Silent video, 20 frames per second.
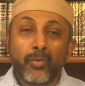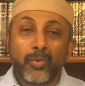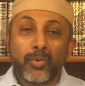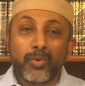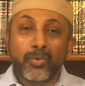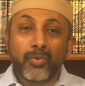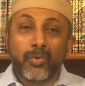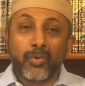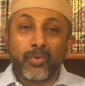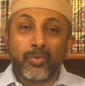
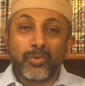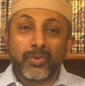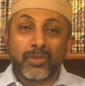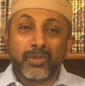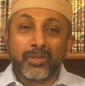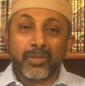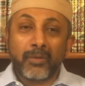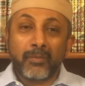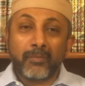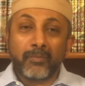would cause
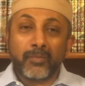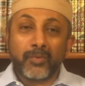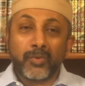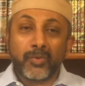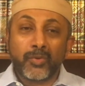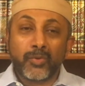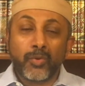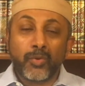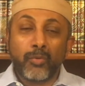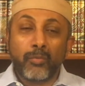them
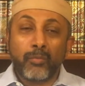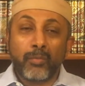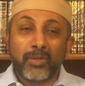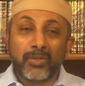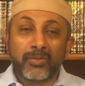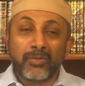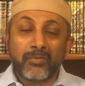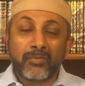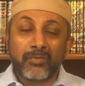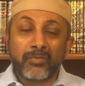so
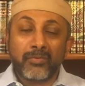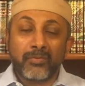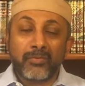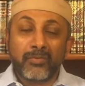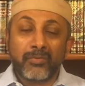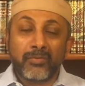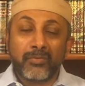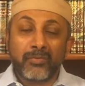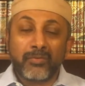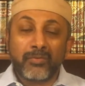much
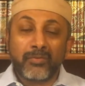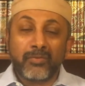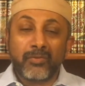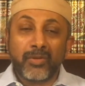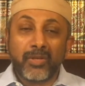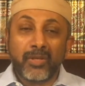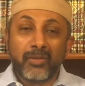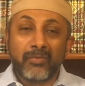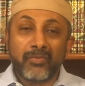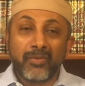
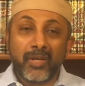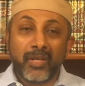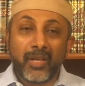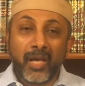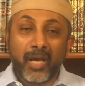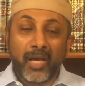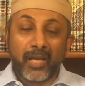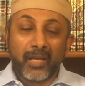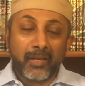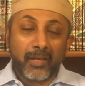grief and
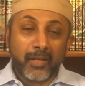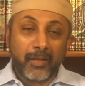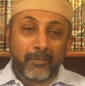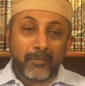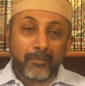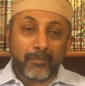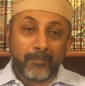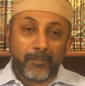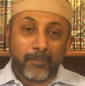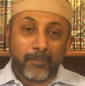agony.